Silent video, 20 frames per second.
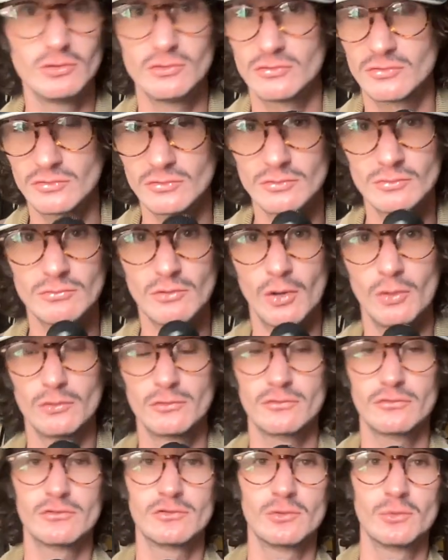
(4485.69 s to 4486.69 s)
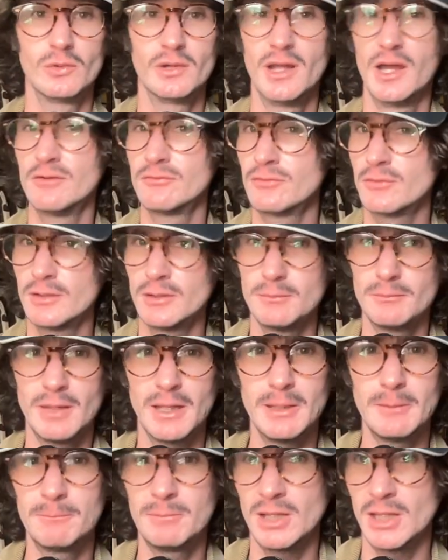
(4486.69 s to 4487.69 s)
shoe roasts or whatever it
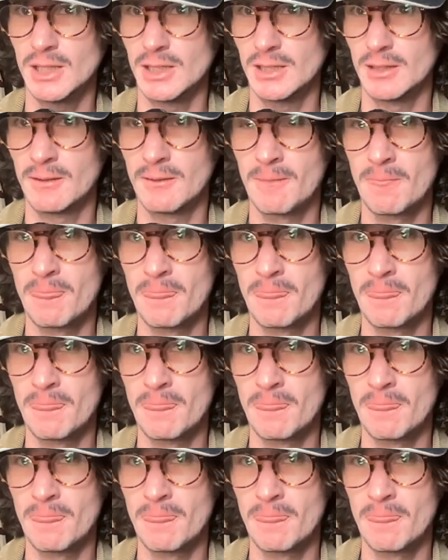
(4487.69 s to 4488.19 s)
may be.